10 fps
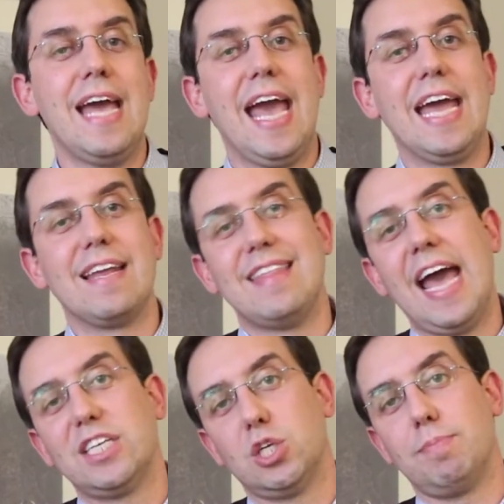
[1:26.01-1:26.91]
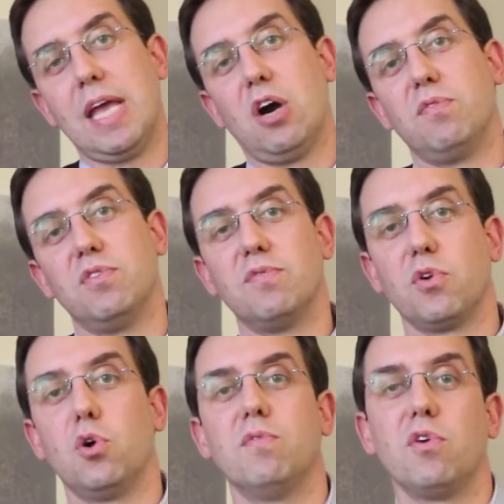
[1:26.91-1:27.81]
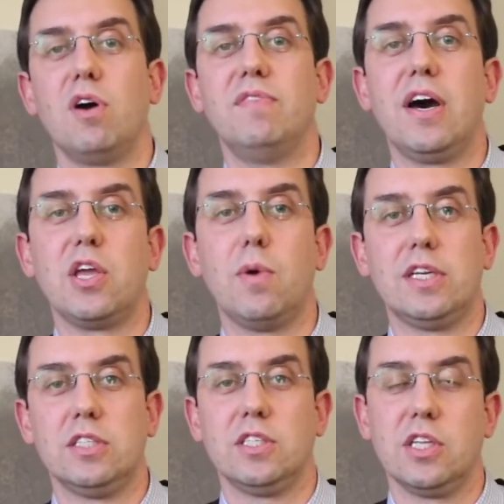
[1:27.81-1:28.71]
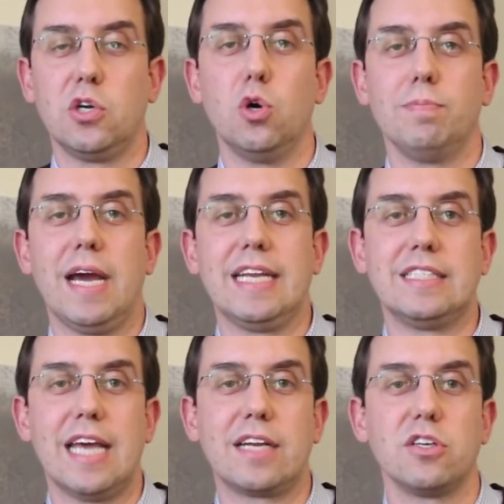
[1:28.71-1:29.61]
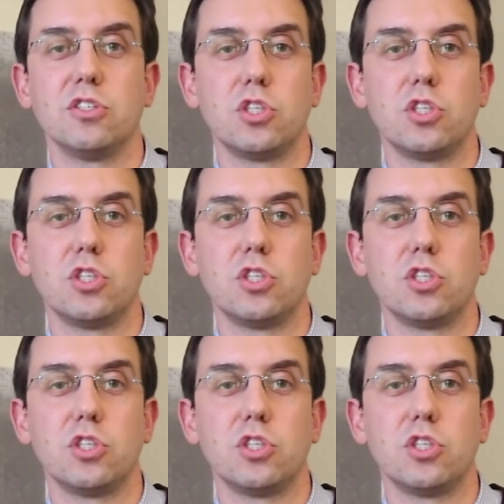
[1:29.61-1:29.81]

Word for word: and that should be helpful for overall valuations in the gold mining sector.